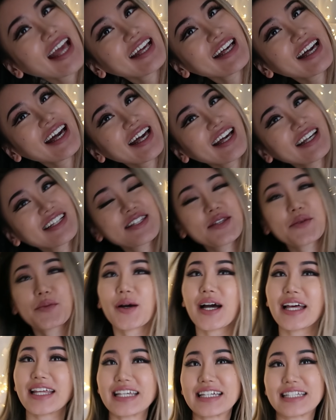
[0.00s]
Hey guys,
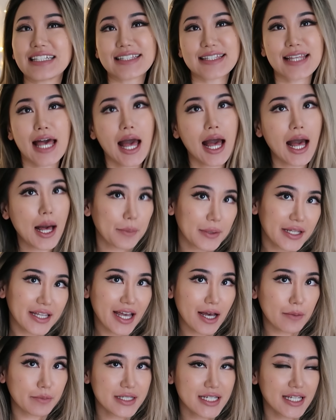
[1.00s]
what is
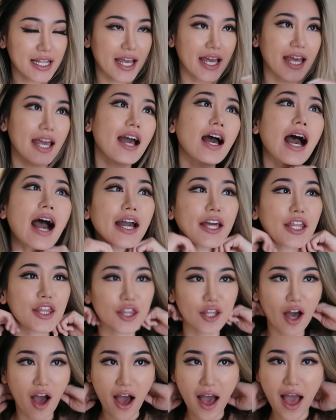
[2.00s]
uppity up today? I
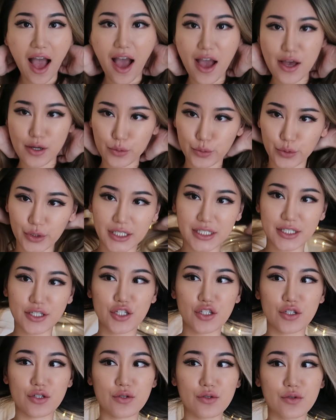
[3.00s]
thought I would
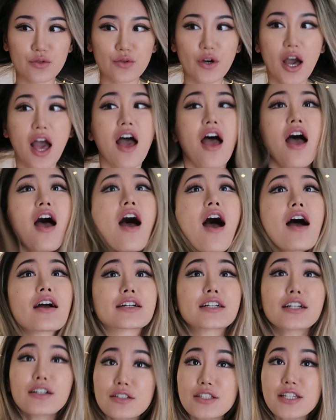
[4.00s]
do a
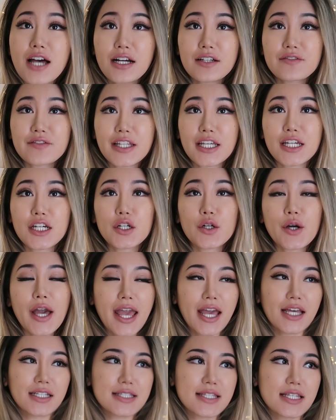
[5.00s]
girl talk video
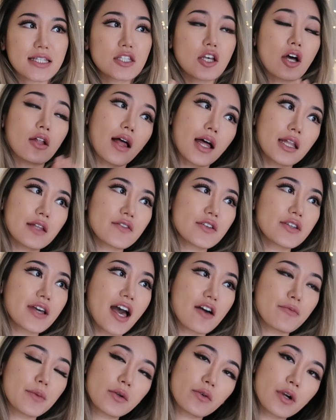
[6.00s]
and since a lot of you
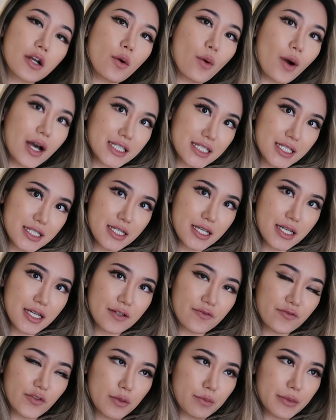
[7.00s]
have been
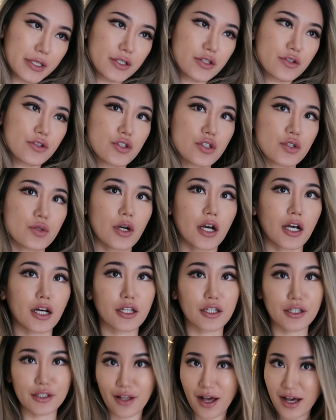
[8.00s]
requesting for me to do a
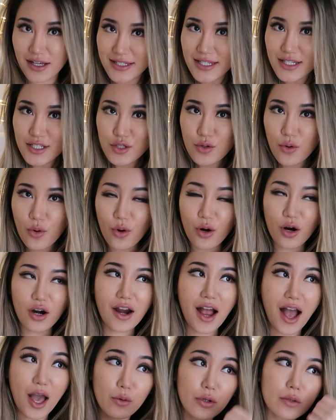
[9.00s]
closet
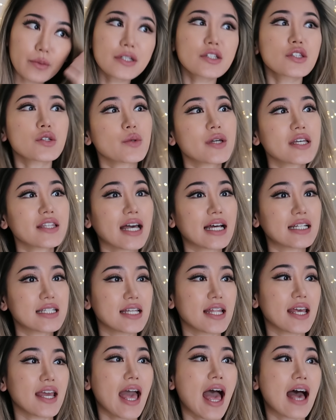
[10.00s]
tour, I will be doing that
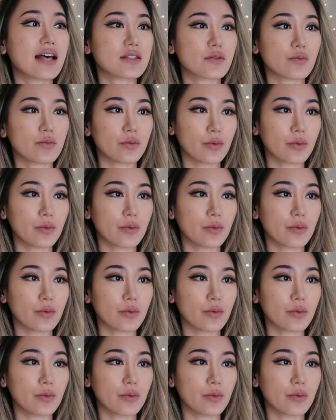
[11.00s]
today as